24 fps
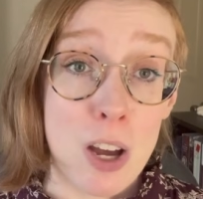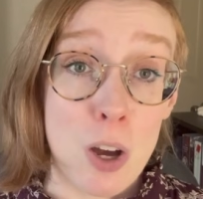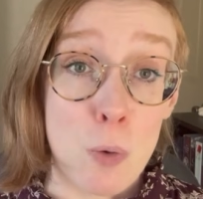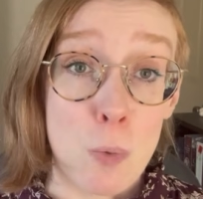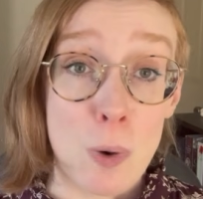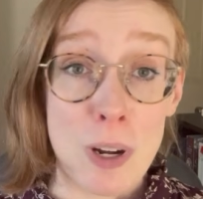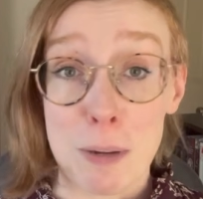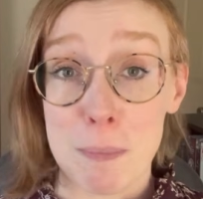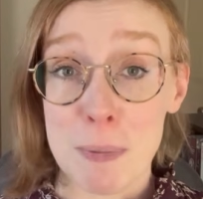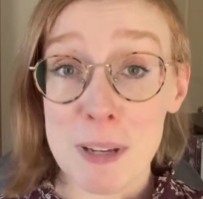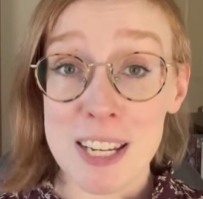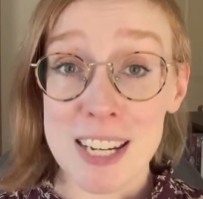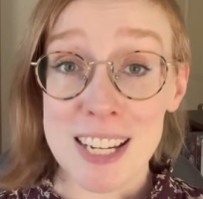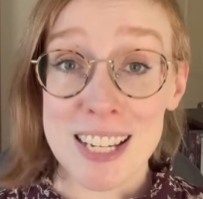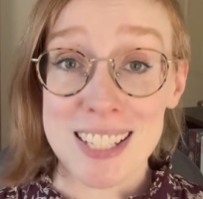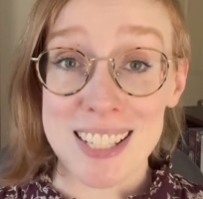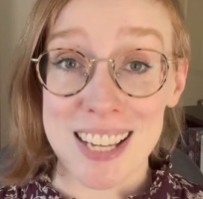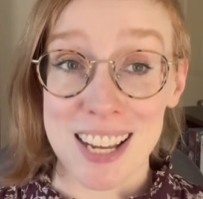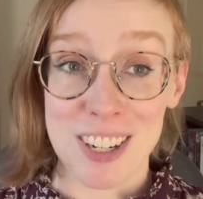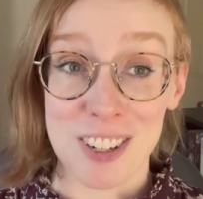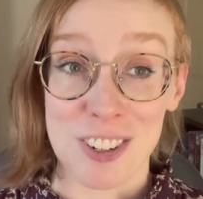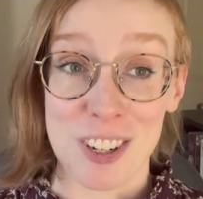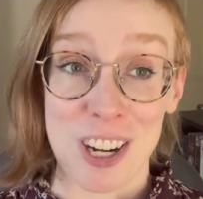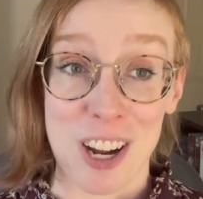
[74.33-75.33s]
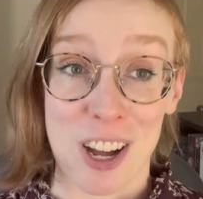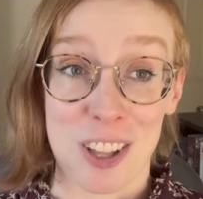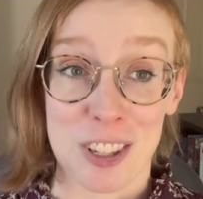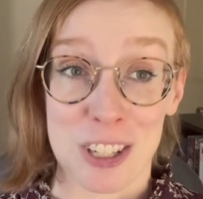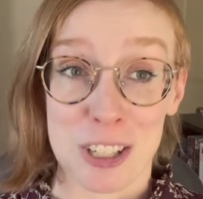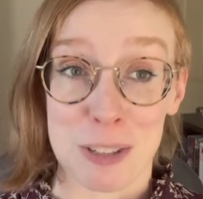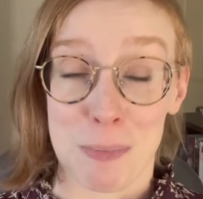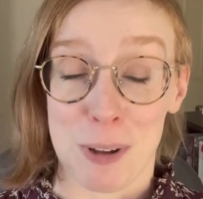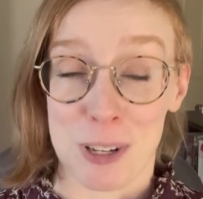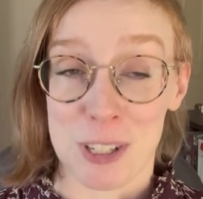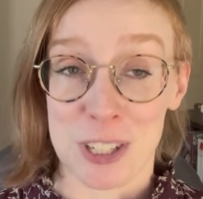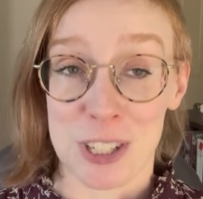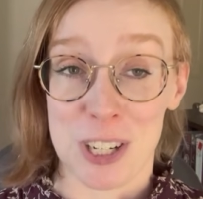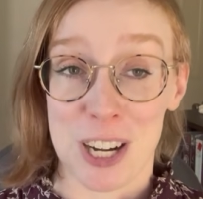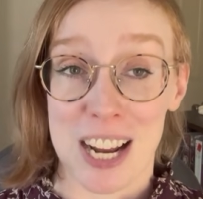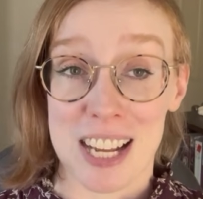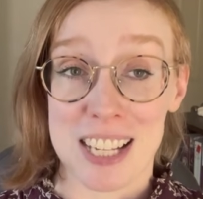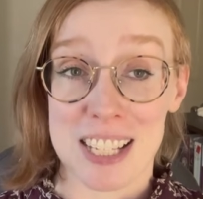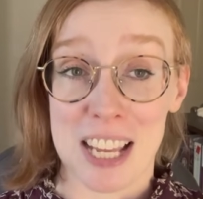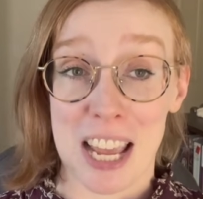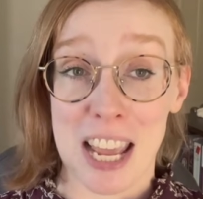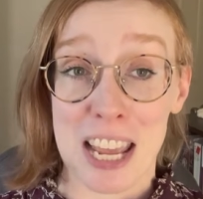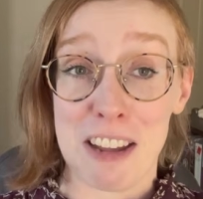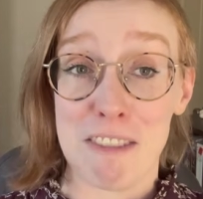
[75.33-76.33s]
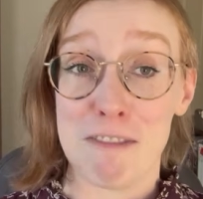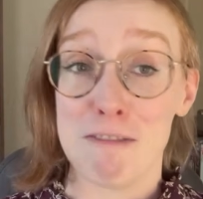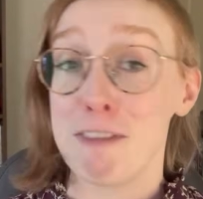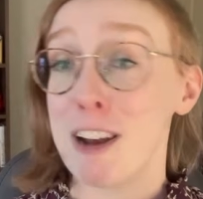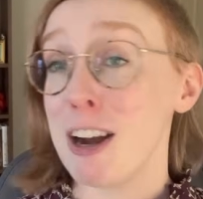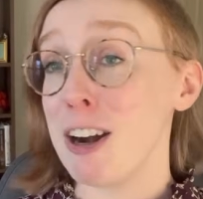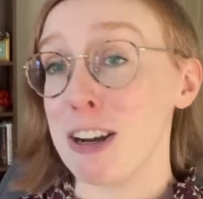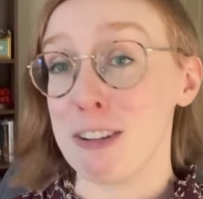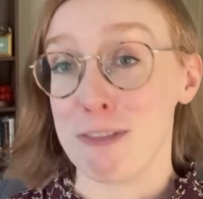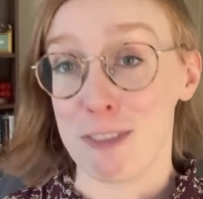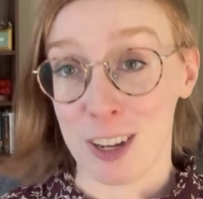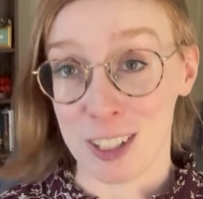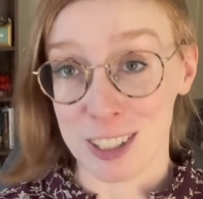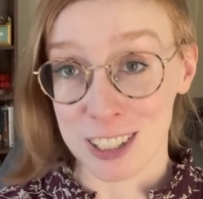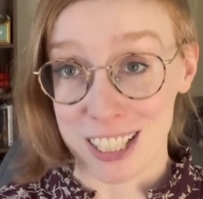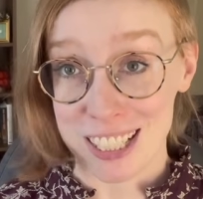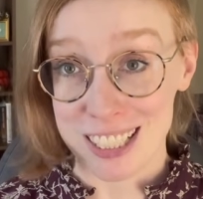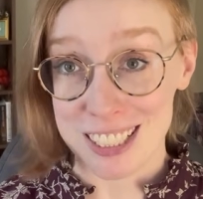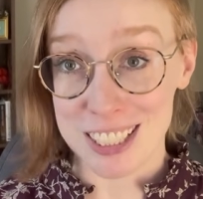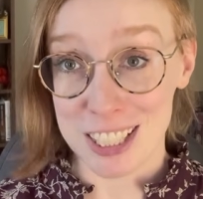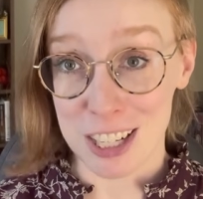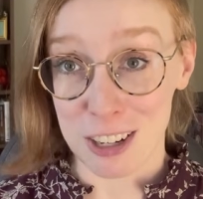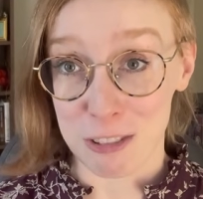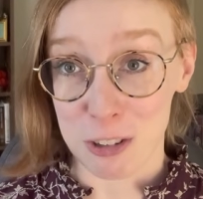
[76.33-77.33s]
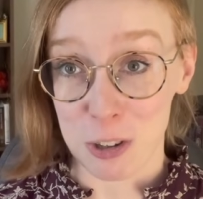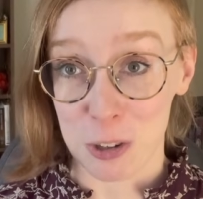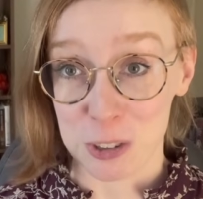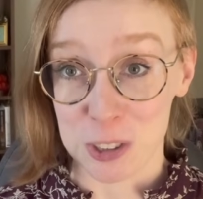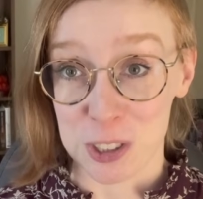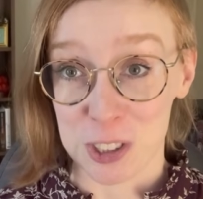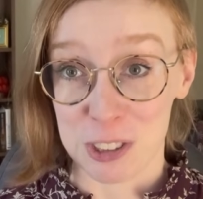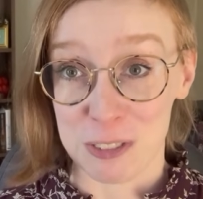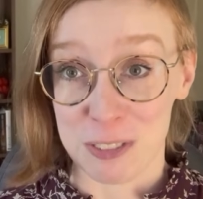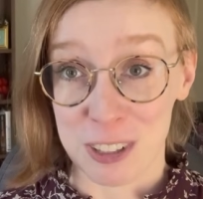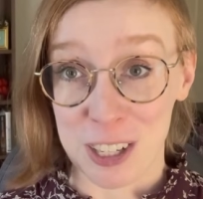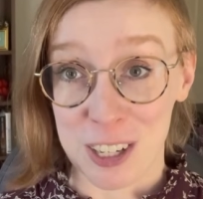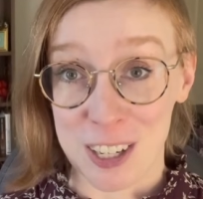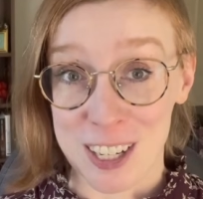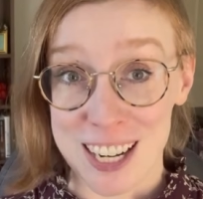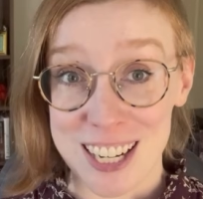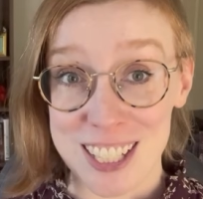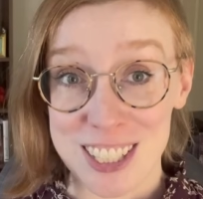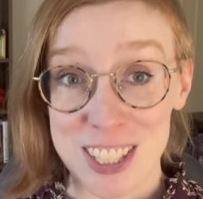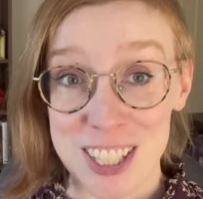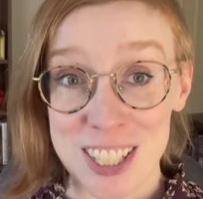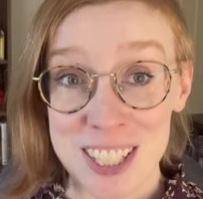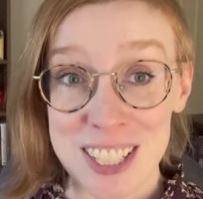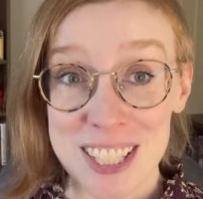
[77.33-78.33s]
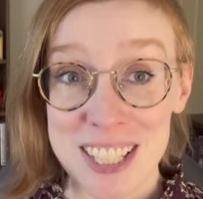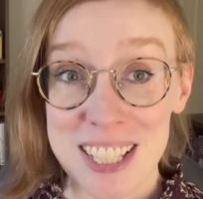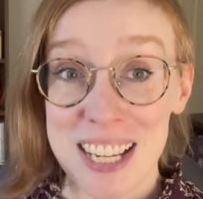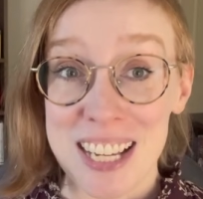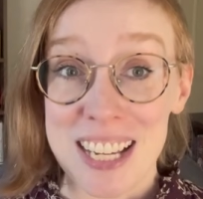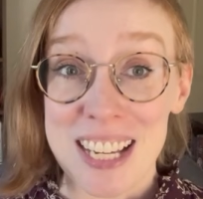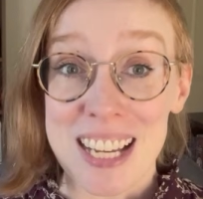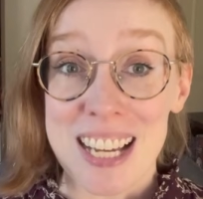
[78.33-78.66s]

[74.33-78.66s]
Wikipedia's entry on this monster has a very fun list of cultural variations.